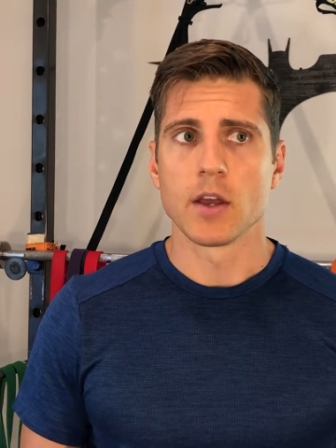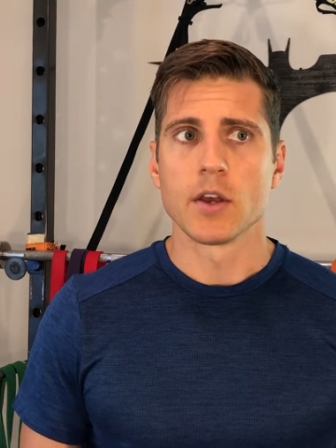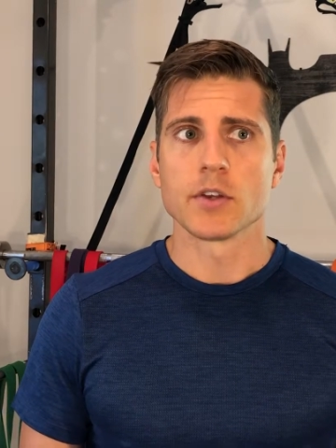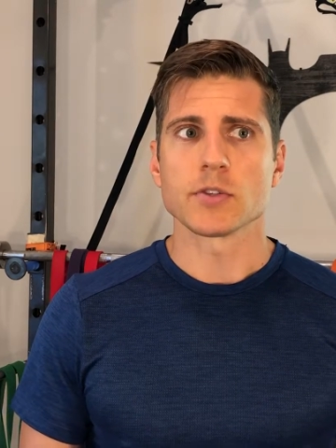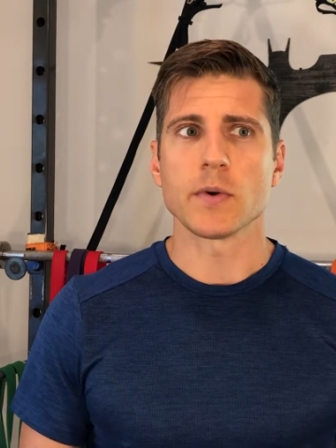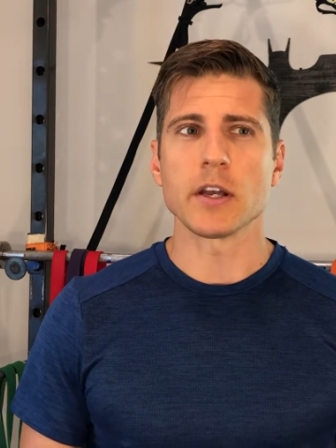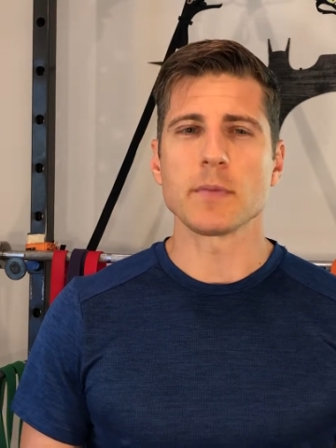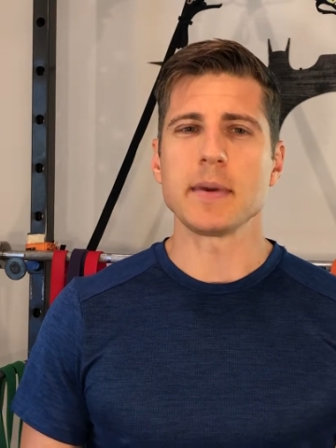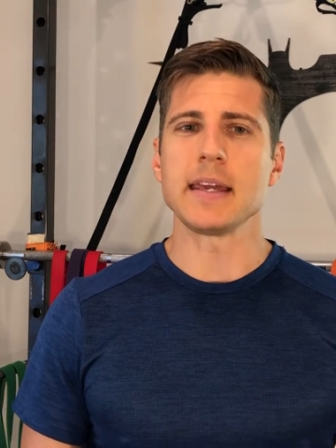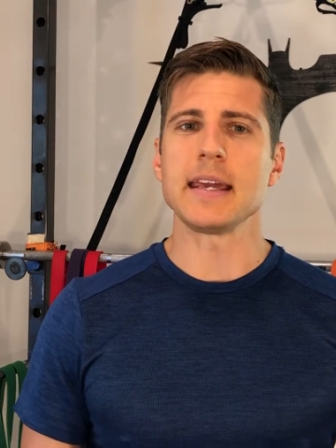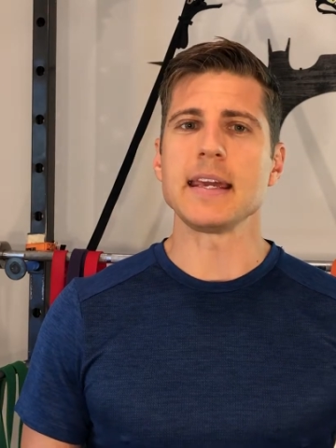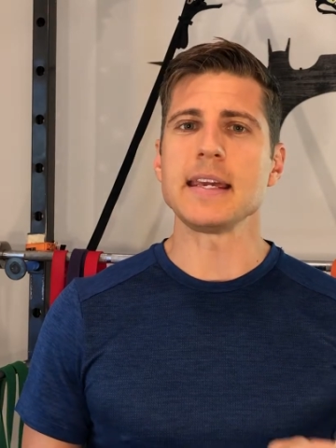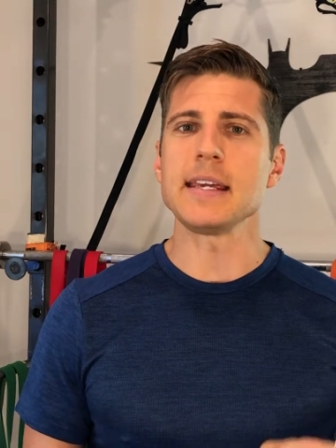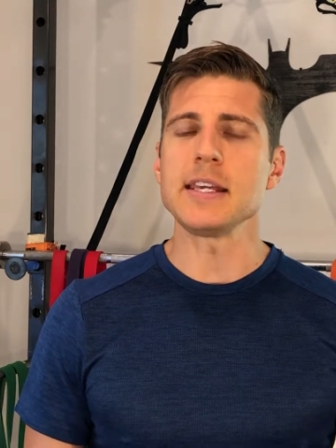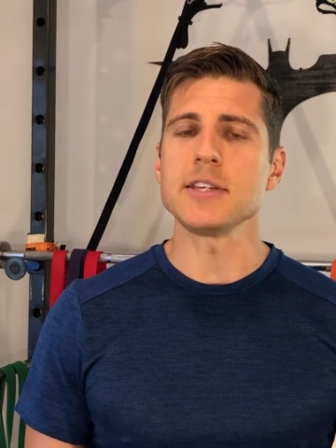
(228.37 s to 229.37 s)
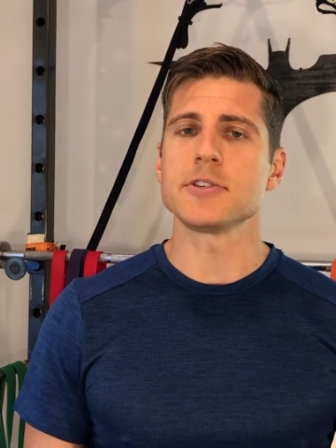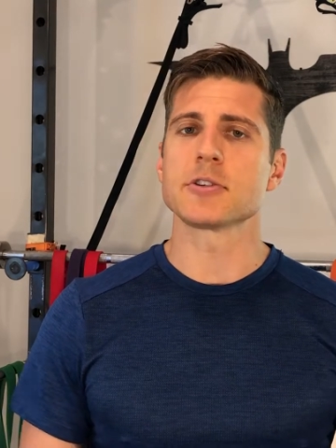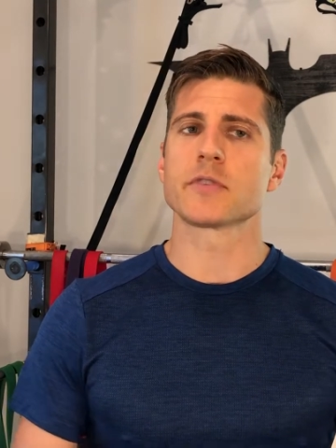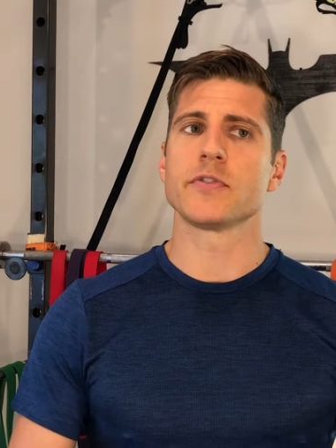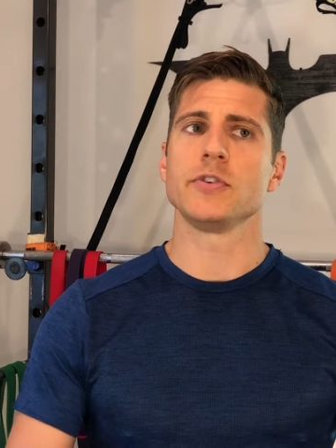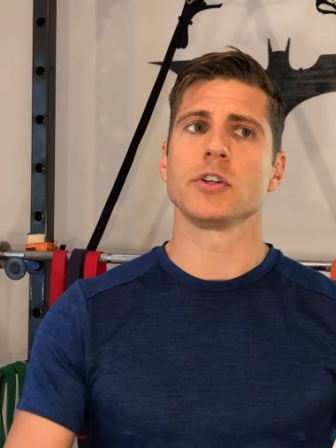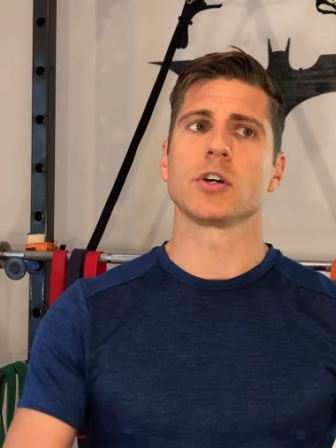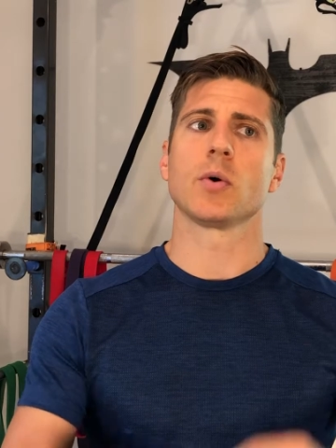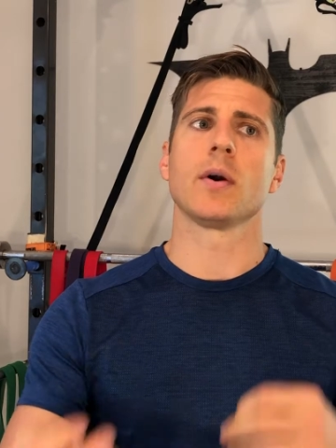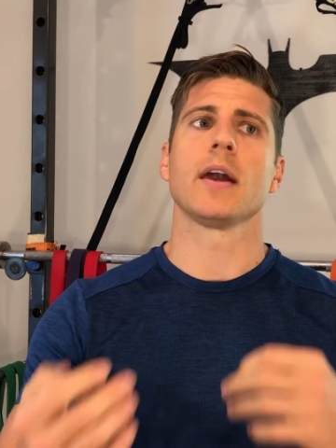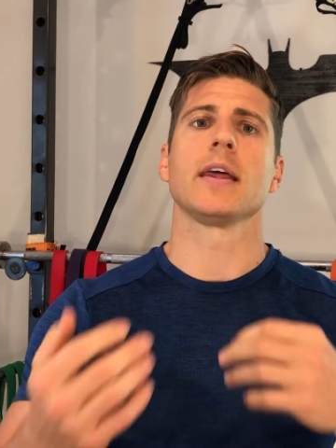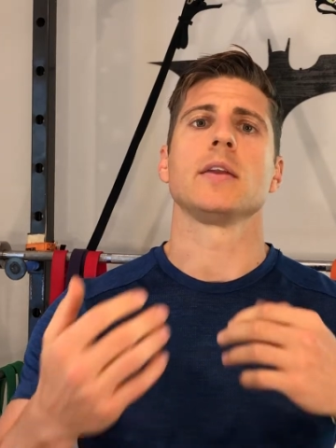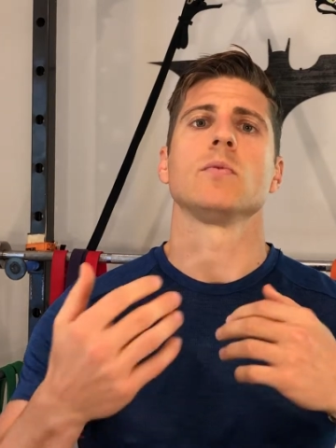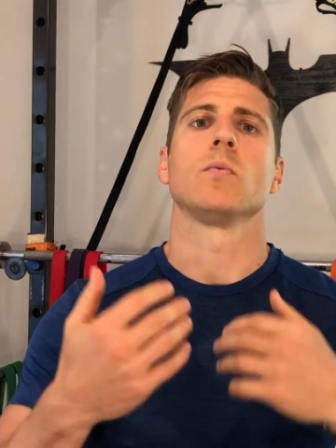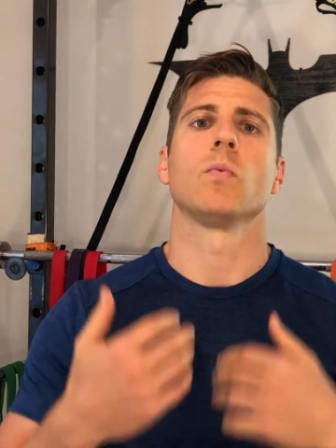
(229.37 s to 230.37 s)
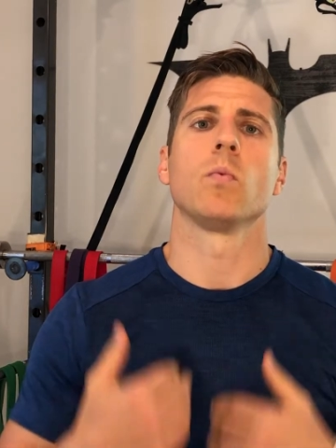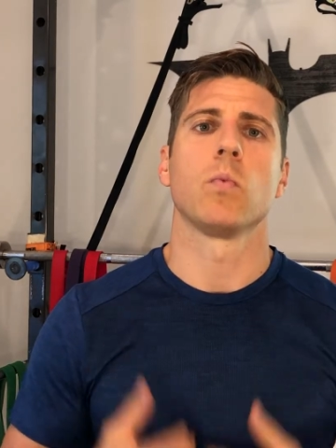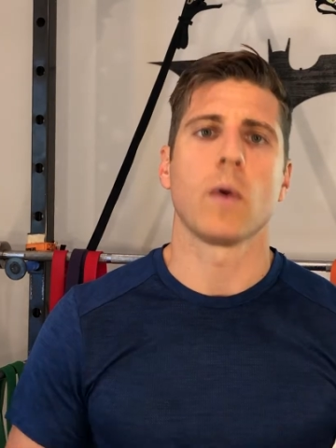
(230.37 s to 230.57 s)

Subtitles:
So it'll be easier for you to go ahead and